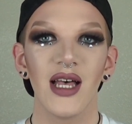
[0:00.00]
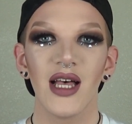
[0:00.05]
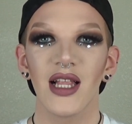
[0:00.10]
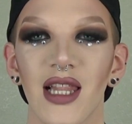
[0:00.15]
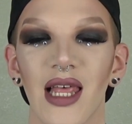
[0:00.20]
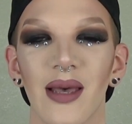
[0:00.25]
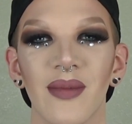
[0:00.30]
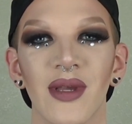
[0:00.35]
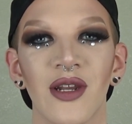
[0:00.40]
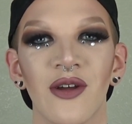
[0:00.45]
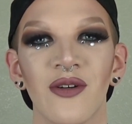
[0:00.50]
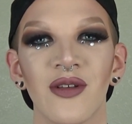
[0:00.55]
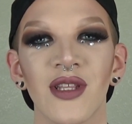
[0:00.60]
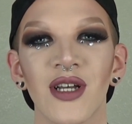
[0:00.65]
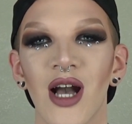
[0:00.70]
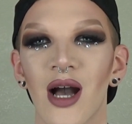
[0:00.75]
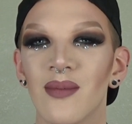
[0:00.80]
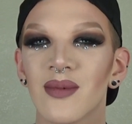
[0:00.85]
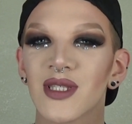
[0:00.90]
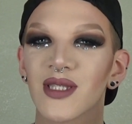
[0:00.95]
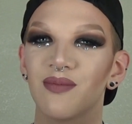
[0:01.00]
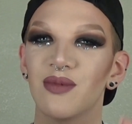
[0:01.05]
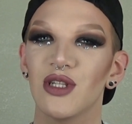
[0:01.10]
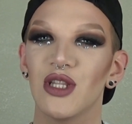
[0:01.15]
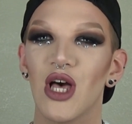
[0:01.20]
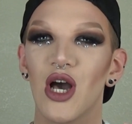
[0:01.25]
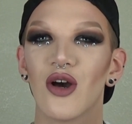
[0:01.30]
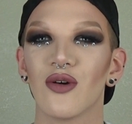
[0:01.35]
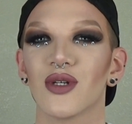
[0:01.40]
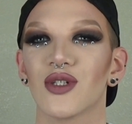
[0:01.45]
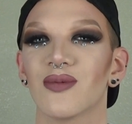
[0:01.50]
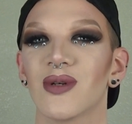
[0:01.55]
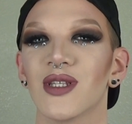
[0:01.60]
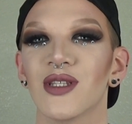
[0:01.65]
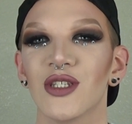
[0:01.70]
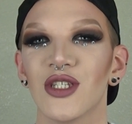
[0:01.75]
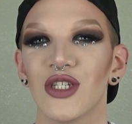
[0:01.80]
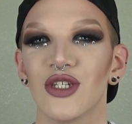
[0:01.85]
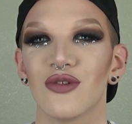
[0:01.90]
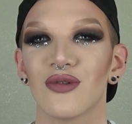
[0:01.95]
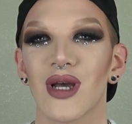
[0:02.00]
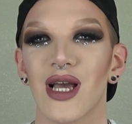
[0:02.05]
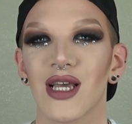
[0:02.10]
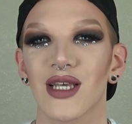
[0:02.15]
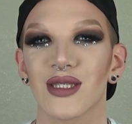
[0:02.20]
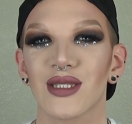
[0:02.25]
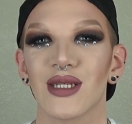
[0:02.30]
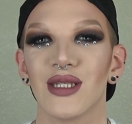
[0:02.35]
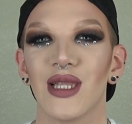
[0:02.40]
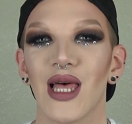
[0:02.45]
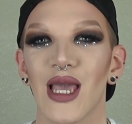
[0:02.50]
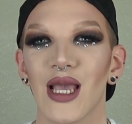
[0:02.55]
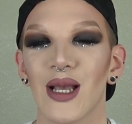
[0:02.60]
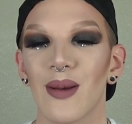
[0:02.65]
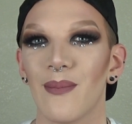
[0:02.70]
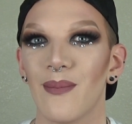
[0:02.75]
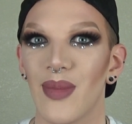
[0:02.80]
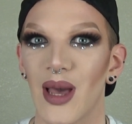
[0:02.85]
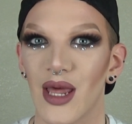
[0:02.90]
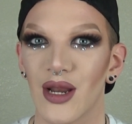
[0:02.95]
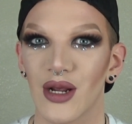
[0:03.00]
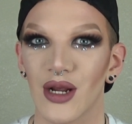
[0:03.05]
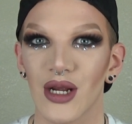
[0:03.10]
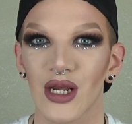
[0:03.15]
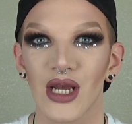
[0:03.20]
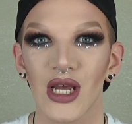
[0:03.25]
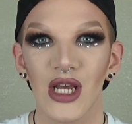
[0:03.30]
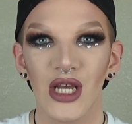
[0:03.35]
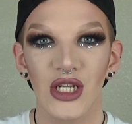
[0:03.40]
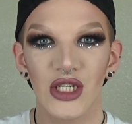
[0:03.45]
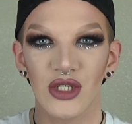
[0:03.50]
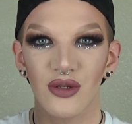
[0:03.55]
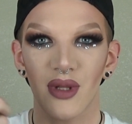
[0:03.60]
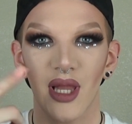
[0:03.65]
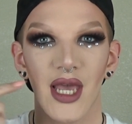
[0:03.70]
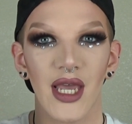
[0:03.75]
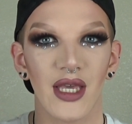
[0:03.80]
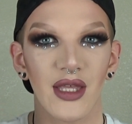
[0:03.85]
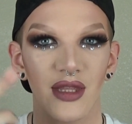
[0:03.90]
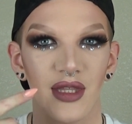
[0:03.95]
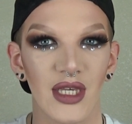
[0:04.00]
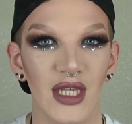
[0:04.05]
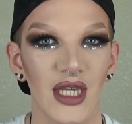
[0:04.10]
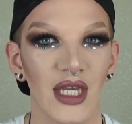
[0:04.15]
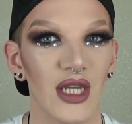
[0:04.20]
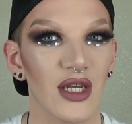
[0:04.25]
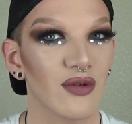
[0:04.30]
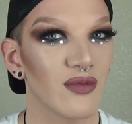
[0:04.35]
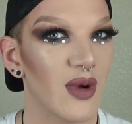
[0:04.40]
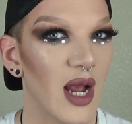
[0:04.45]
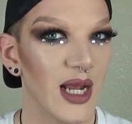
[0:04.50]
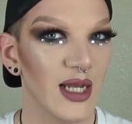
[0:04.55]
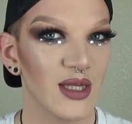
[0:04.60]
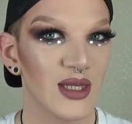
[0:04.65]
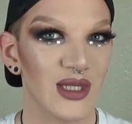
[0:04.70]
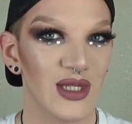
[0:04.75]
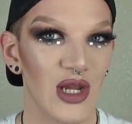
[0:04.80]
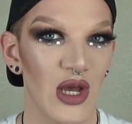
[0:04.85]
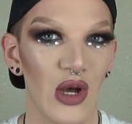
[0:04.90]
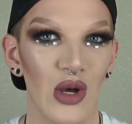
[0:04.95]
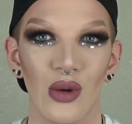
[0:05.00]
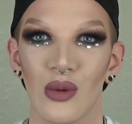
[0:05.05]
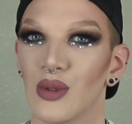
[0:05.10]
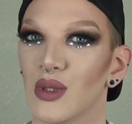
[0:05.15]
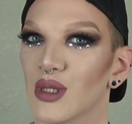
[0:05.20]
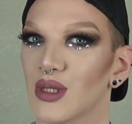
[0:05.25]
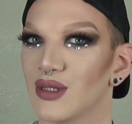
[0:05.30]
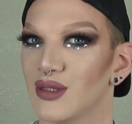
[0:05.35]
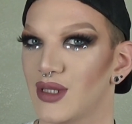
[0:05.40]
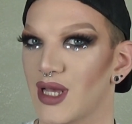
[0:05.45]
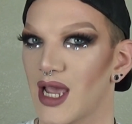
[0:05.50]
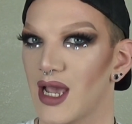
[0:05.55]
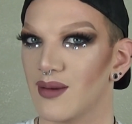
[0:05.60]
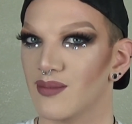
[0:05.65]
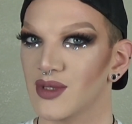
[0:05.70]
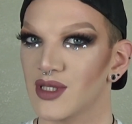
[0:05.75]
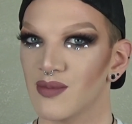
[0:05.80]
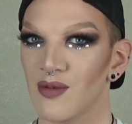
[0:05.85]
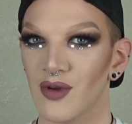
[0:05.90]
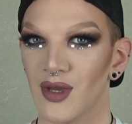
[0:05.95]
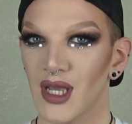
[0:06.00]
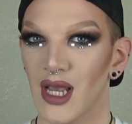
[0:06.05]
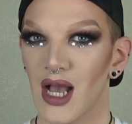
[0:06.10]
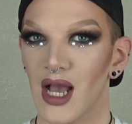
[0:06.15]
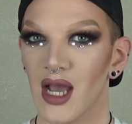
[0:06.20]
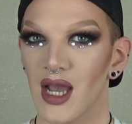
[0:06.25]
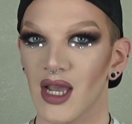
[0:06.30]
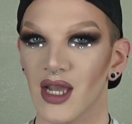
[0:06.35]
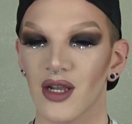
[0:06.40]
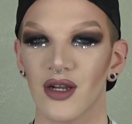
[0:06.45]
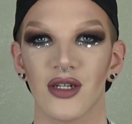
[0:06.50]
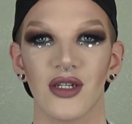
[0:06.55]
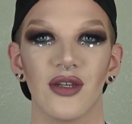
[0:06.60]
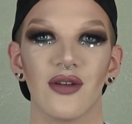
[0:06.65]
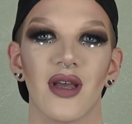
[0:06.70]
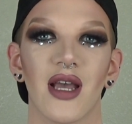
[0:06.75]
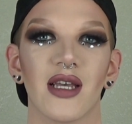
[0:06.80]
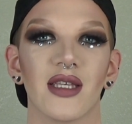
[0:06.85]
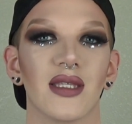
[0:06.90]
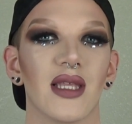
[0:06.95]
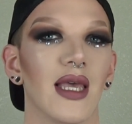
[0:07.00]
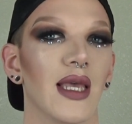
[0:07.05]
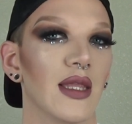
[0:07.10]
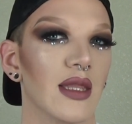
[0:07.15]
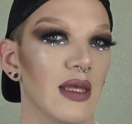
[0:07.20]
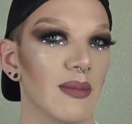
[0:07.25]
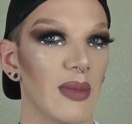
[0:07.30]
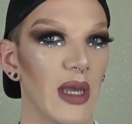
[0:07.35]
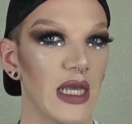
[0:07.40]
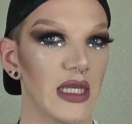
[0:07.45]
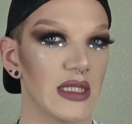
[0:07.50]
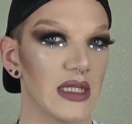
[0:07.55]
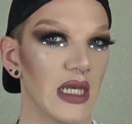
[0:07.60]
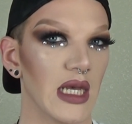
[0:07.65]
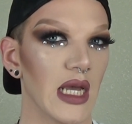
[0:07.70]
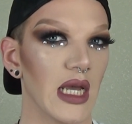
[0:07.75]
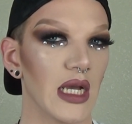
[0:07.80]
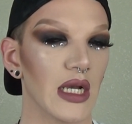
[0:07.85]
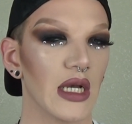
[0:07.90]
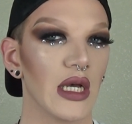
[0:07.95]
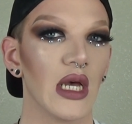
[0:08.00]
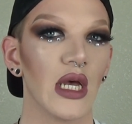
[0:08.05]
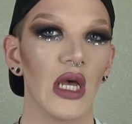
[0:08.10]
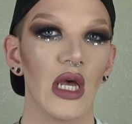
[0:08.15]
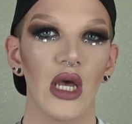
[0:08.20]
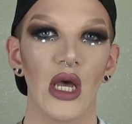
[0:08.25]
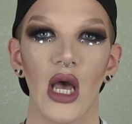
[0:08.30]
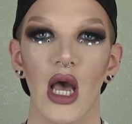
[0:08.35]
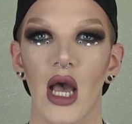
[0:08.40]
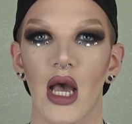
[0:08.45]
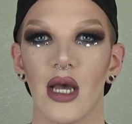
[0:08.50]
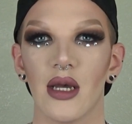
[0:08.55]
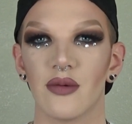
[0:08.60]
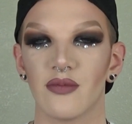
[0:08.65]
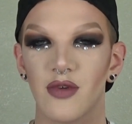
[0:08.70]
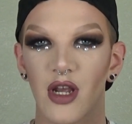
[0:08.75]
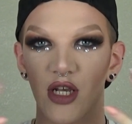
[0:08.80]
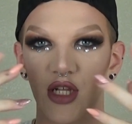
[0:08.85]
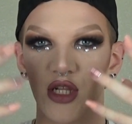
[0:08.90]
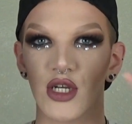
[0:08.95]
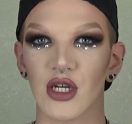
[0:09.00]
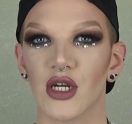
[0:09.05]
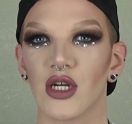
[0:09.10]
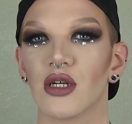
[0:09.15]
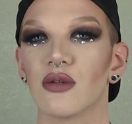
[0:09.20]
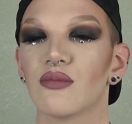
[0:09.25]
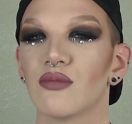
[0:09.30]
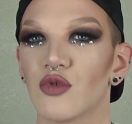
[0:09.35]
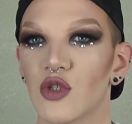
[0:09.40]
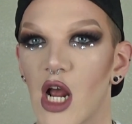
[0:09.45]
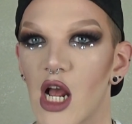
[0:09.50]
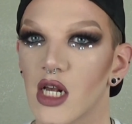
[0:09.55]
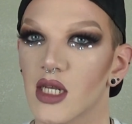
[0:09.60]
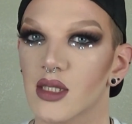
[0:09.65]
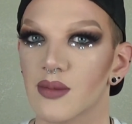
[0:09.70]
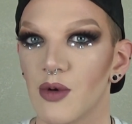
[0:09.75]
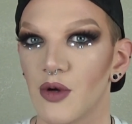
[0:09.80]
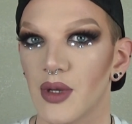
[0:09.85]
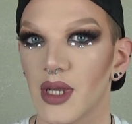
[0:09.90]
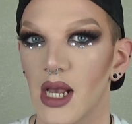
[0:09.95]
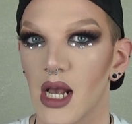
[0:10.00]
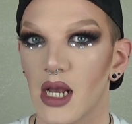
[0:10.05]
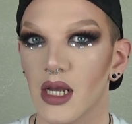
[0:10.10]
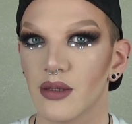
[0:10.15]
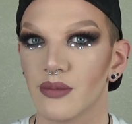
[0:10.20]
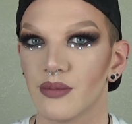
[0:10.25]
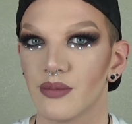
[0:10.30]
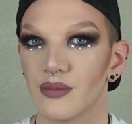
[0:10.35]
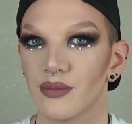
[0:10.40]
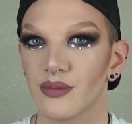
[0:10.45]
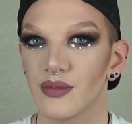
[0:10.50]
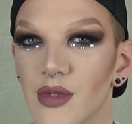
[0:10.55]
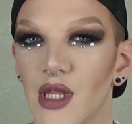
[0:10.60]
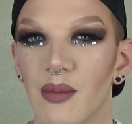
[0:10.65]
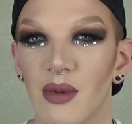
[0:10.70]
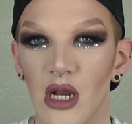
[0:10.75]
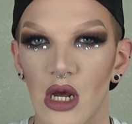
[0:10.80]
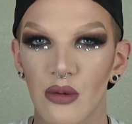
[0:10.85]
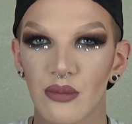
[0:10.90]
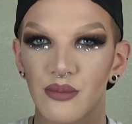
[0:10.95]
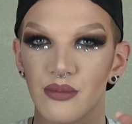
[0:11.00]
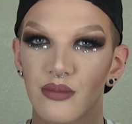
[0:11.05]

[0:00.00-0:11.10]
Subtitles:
Let me know in the comments below, which one do you guys like better? Do you like the rhinestone glam smoky eye, or do you guys like the basic regular drag smoky eye? Let me know.